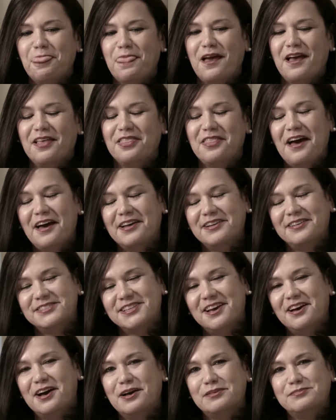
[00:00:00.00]
A lot of
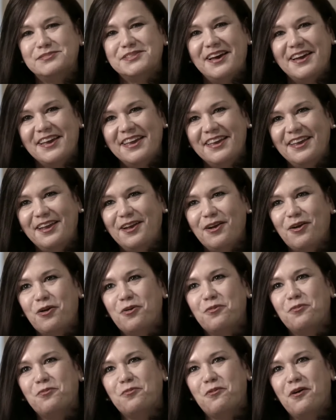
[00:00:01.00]
times I
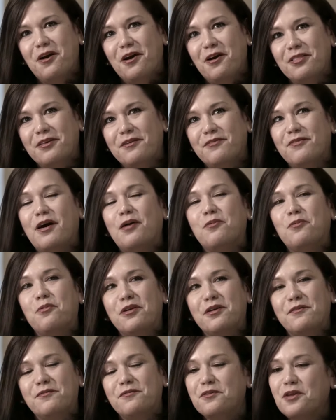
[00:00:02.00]
hear, well, if I would
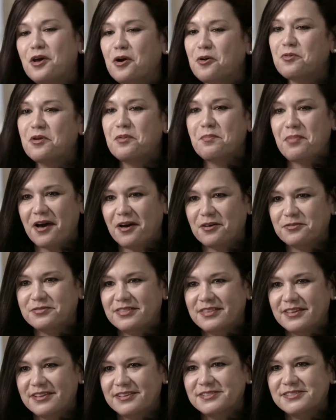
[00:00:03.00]
have known about
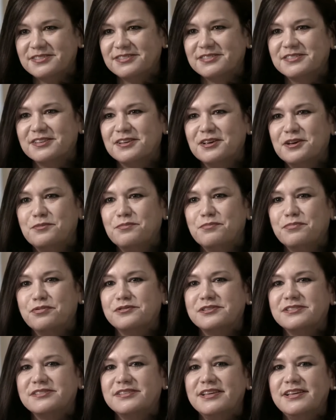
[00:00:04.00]
this
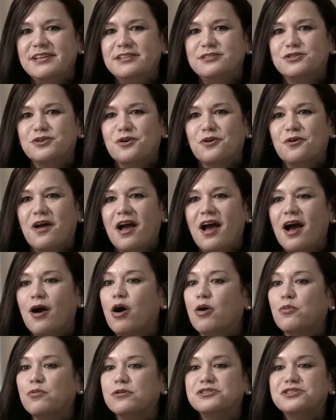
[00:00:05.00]
procedure, how
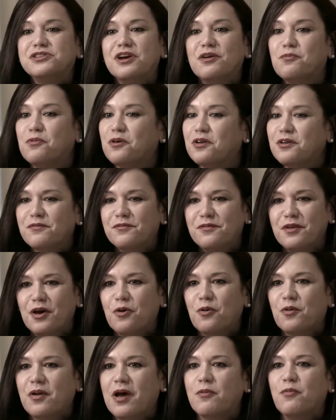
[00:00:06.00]
I wish I would have
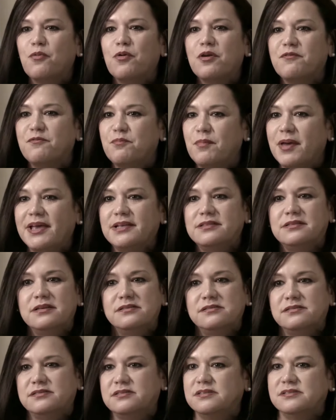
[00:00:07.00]
known, I would have made
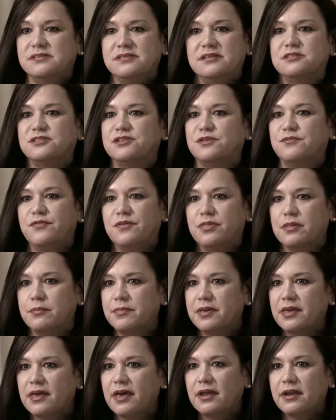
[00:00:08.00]
this decision from the
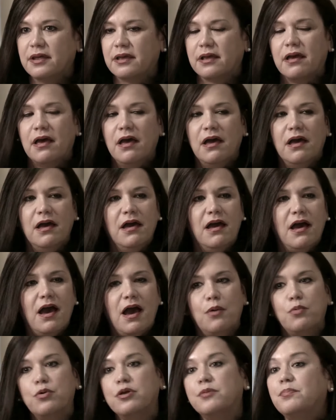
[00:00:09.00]
beginning.
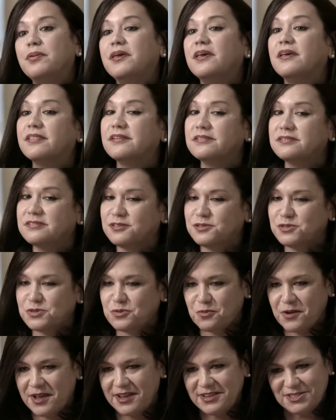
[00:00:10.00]
I wouldn't be in the
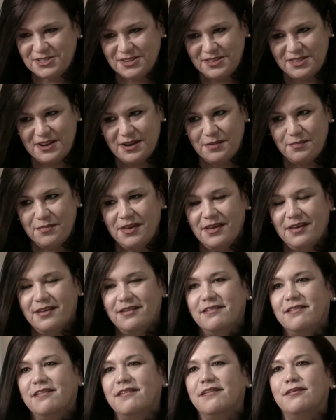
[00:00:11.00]
situation that I'm
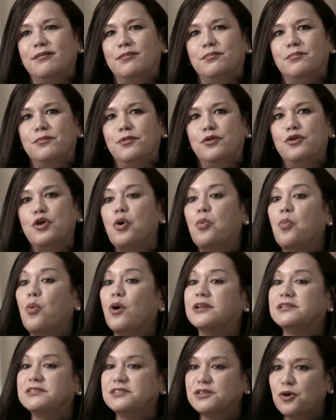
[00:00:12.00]
in. No
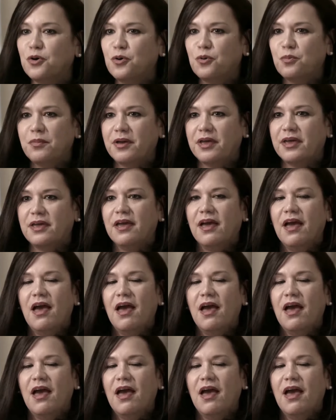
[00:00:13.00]
one told me.